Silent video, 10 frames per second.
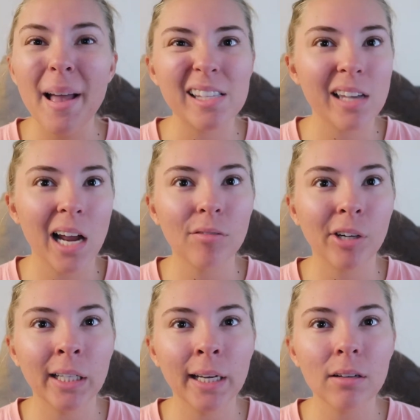It's kind of
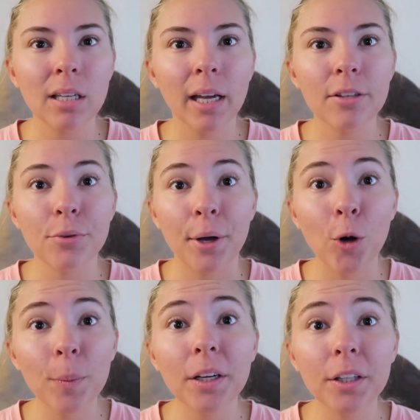raining outside, so I
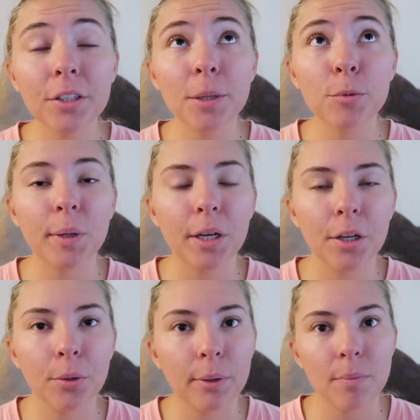hope it clears up so we
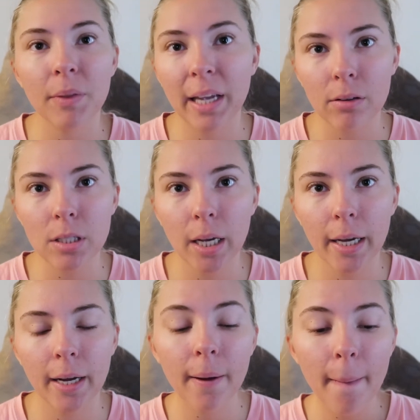can do something outside,